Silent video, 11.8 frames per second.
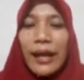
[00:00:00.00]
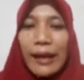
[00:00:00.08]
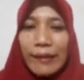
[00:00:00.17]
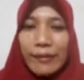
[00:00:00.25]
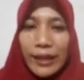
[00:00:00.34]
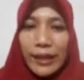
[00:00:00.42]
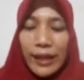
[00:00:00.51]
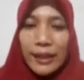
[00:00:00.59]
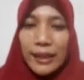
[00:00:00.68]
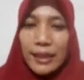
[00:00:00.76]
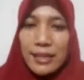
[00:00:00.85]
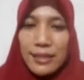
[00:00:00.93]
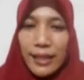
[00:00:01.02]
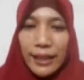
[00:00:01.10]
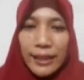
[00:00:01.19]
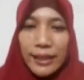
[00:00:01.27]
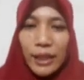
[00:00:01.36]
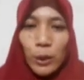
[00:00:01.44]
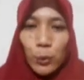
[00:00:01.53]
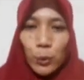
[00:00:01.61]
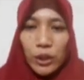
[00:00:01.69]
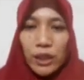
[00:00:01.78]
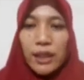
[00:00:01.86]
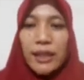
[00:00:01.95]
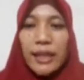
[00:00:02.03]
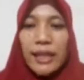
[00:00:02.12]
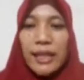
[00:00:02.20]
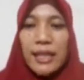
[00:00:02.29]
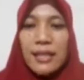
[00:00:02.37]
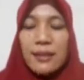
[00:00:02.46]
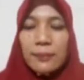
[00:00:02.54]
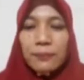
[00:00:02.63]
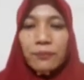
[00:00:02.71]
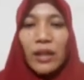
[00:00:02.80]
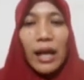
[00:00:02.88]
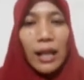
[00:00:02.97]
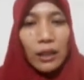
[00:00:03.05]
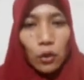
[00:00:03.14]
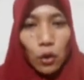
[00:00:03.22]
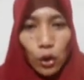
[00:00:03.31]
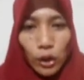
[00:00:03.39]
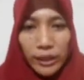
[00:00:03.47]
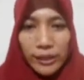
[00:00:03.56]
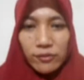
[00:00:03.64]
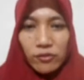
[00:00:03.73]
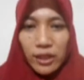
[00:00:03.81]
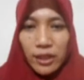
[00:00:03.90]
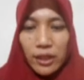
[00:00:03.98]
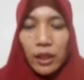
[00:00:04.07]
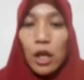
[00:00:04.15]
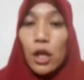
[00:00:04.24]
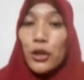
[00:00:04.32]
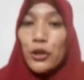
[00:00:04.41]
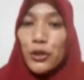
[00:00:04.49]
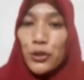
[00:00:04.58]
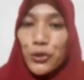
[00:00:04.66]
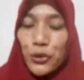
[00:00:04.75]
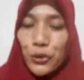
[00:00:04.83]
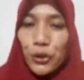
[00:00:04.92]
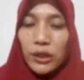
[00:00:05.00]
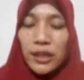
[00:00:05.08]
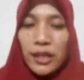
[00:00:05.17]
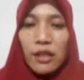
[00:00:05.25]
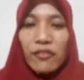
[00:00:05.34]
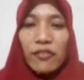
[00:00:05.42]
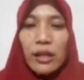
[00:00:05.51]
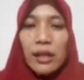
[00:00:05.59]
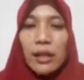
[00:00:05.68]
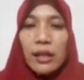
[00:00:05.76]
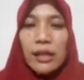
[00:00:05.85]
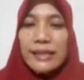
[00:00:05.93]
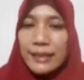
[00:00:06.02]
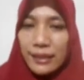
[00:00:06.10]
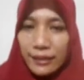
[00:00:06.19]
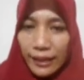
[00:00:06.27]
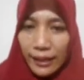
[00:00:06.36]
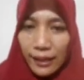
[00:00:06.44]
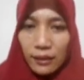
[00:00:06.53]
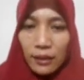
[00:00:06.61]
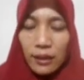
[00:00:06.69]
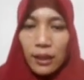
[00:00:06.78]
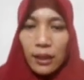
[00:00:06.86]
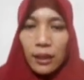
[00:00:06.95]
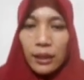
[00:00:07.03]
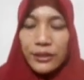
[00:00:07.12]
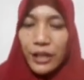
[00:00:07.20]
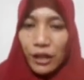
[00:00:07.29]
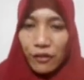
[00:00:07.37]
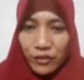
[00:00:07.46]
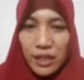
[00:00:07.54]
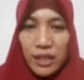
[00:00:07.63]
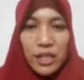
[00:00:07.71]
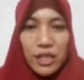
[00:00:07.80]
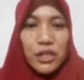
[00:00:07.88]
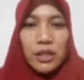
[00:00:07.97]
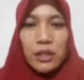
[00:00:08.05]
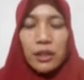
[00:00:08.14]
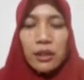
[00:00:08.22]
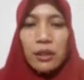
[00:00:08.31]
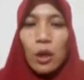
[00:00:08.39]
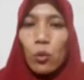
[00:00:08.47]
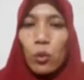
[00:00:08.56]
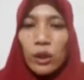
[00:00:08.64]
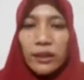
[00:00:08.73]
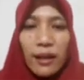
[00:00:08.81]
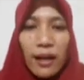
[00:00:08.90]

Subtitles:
And then the second keyword is alcoholic drink. You should give a detailed definition what